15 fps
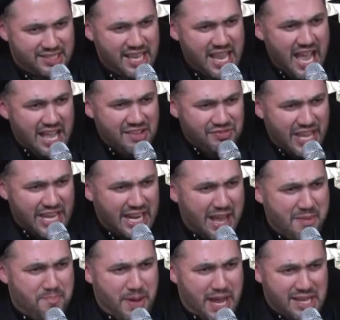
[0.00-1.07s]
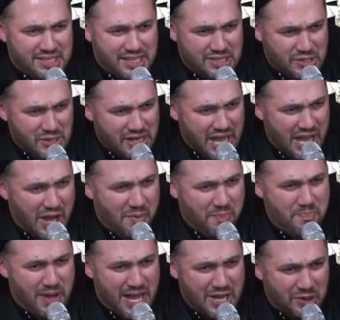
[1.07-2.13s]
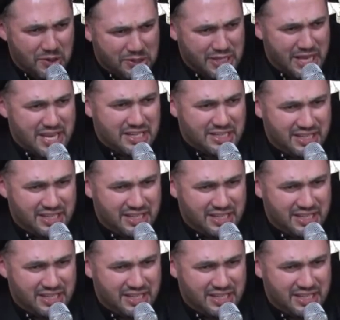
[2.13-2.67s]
and that Abbas is going to help my Hussein.